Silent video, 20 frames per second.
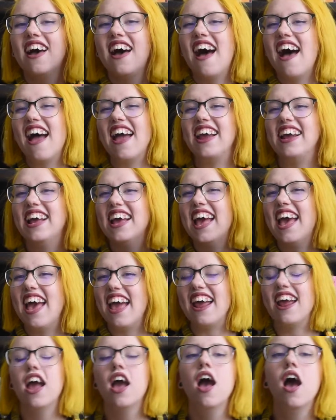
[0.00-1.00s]
Hi,
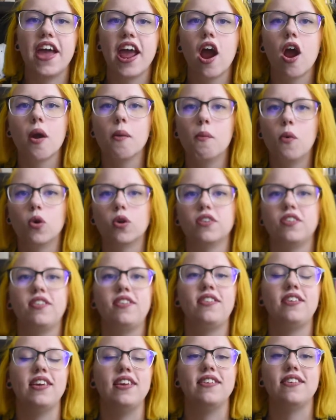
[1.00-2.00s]
hey. They are more
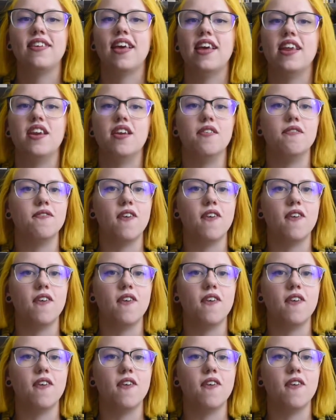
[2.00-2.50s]
seasoned